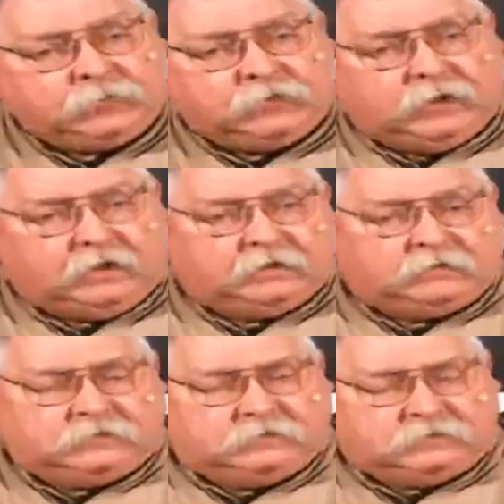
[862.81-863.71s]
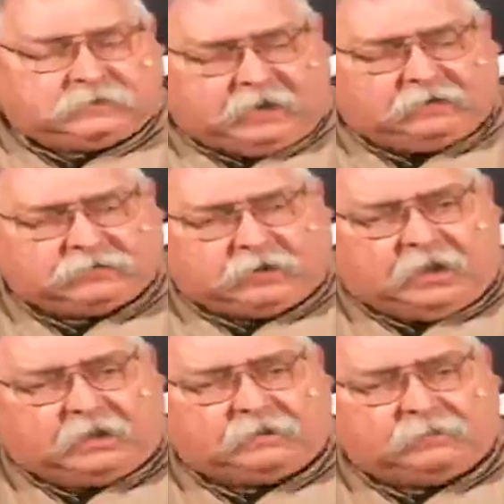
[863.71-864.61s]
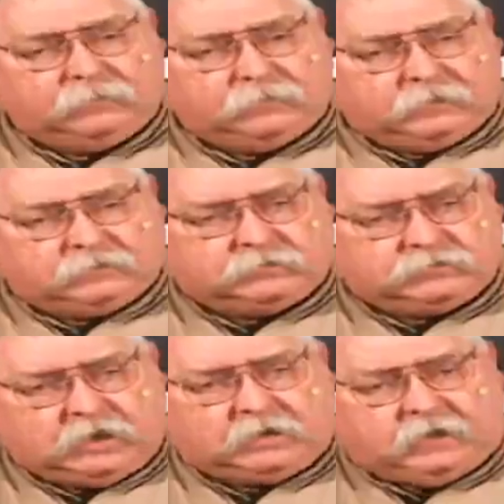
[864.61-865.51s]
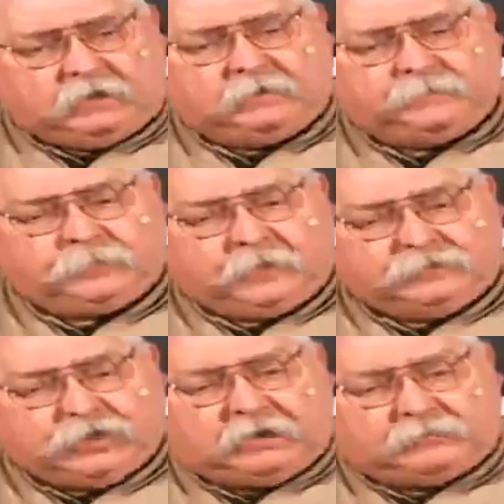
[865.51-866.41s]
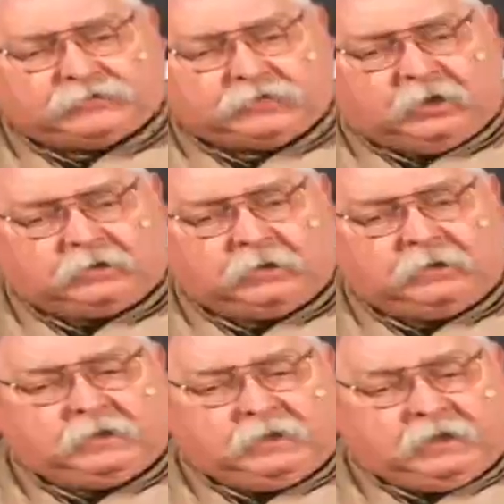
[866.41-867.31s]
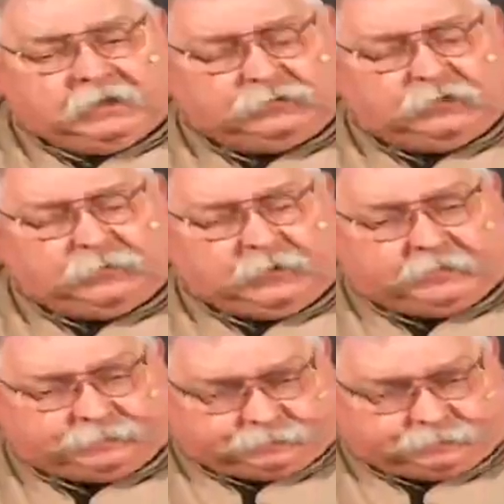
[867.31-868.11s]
You got a tail stock with a chuck in it, a Jacobs chuck, and a drill bit.